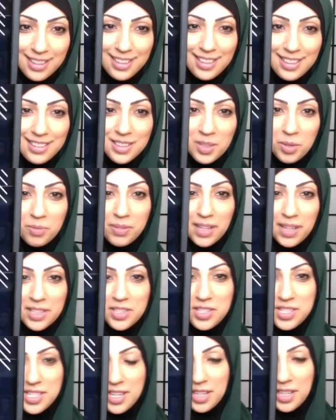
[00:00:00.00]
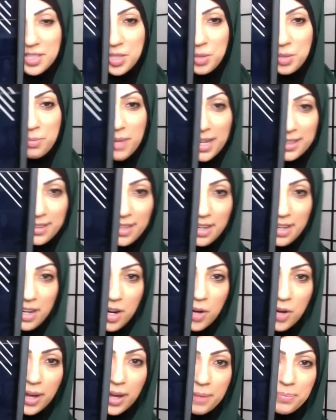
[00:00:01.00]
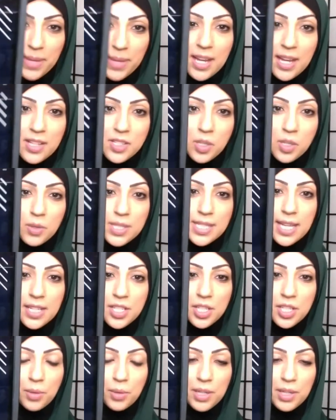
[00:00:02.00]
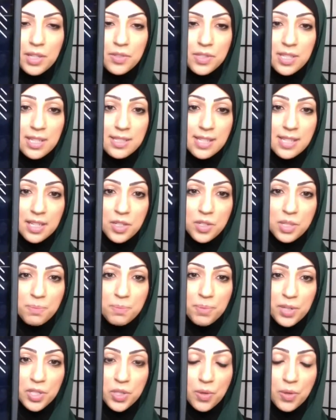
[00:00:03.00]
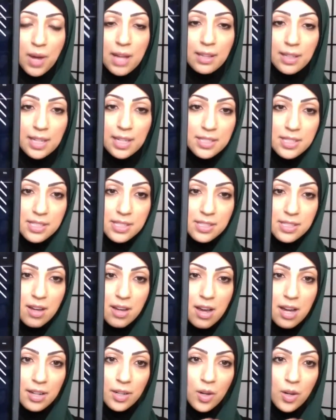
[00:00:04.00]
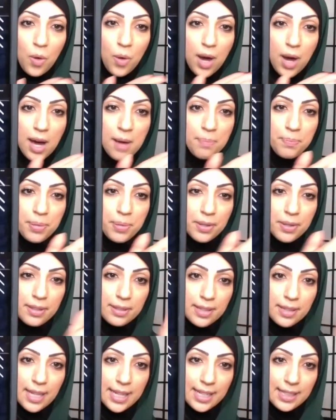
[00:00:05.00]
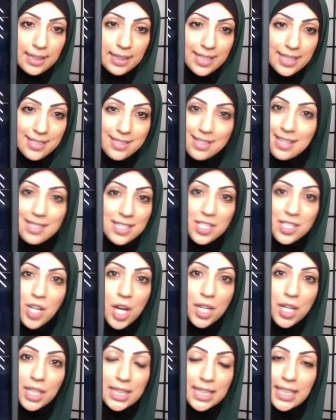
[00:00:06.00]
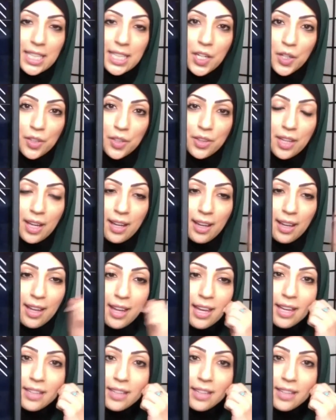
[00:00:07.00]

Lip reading: The reflection's not too bad there. Okay, so essentially what you see is that your spirituality does not go up like this. It's not a linear thing.